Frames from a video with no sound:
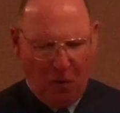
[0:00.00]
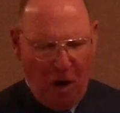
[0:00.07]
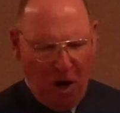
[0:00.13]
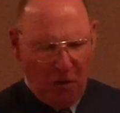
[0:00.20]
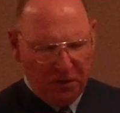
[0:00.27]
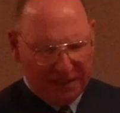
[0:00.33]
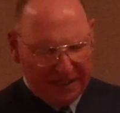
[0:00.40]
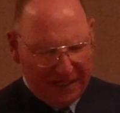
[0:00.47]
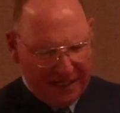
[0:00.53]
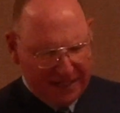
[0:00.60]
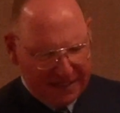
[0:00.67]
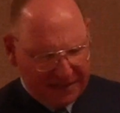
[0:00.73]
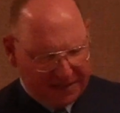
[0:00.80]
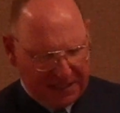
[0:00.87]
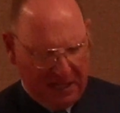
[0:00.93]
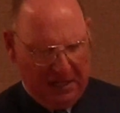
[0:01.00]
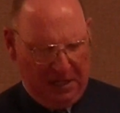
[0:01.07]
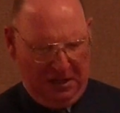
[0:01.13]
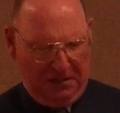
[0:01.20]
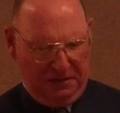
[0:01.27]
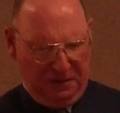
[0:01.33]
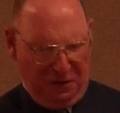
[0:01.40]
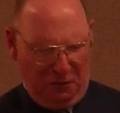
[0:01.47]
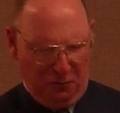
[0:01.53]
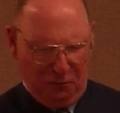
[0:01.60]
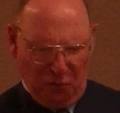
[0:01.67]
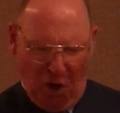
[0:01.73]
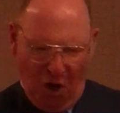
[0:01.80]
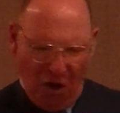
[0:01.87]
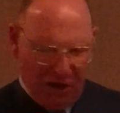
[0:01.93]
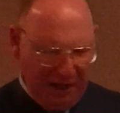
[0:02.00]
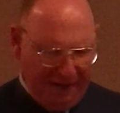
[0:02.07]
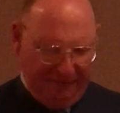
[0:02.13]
quote is, the role